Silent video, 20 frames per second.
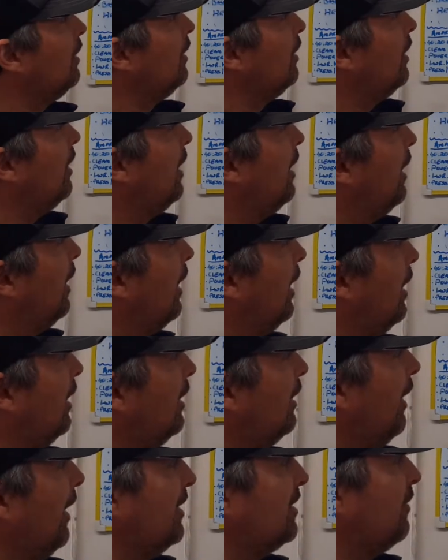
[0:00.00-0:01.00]

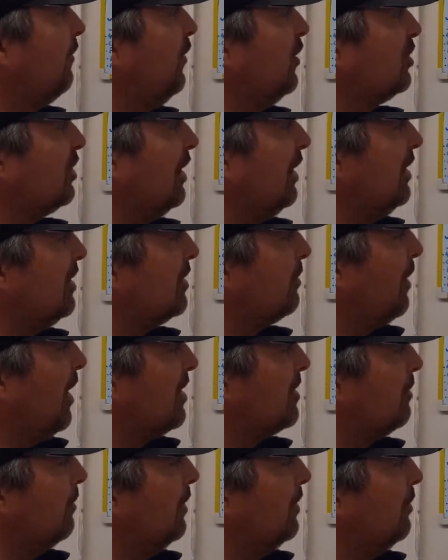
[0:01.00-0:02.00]
as efficiently as
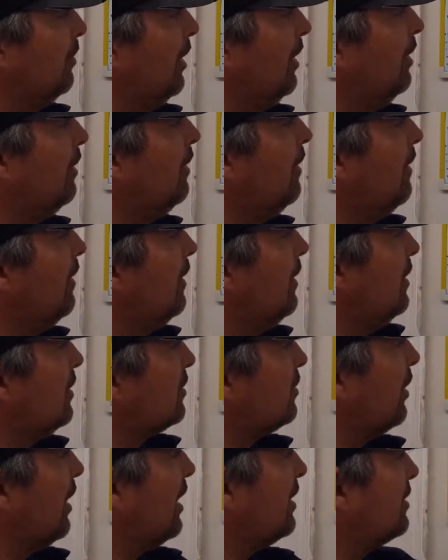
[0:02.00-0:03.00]
possible as well.
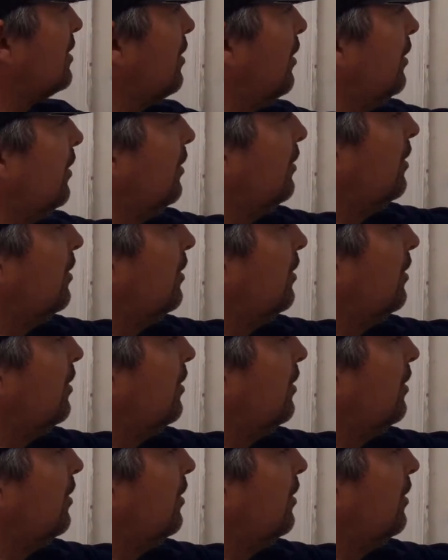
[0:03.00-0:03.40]
So that's kind of